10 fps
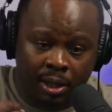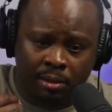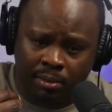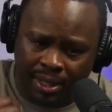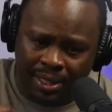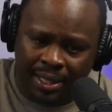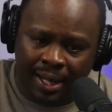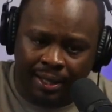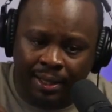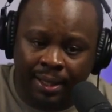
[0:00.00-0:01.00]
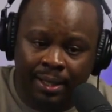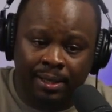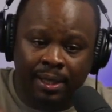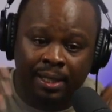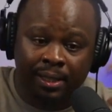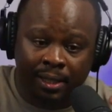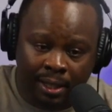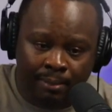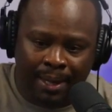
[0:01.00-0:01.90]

some of these ideas into the